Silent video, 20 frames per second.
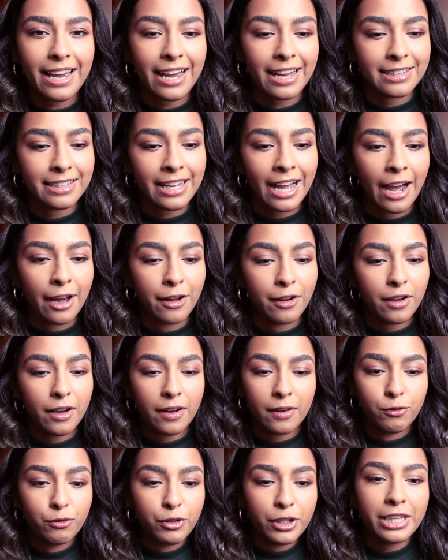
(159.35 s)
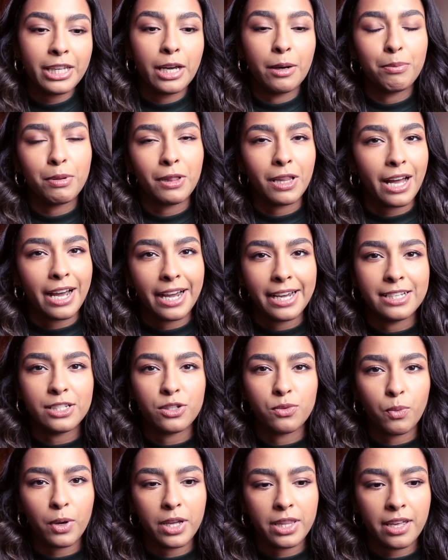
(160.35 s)
and that really
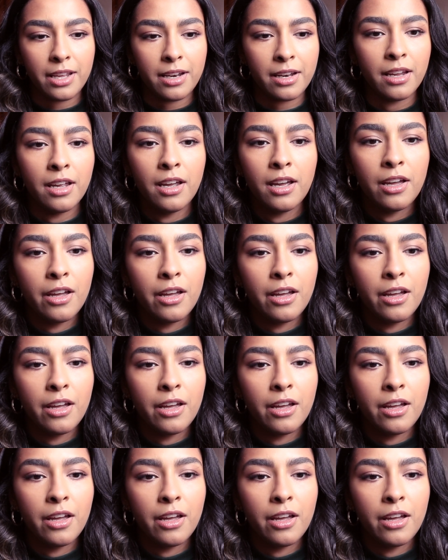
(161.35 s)
applies within